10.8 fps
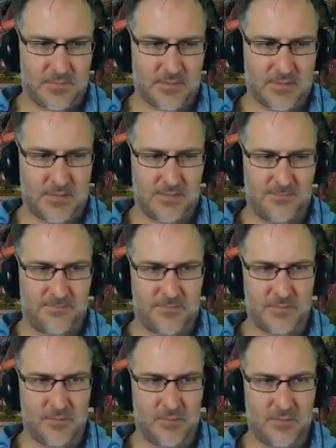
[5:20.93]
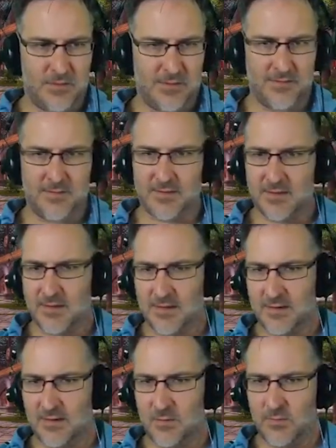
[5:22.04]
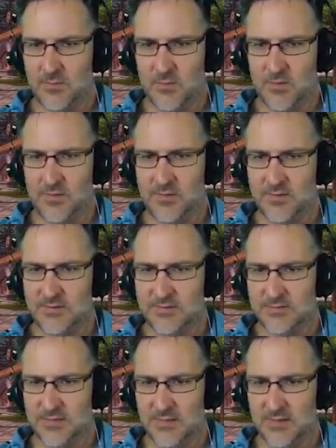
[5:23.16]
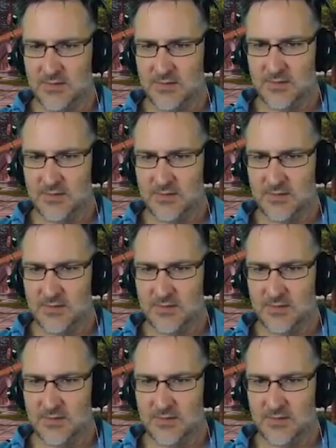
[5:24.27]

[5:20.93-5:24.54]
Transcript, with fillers: Okay. Now I think I gotta get one more of these, uh,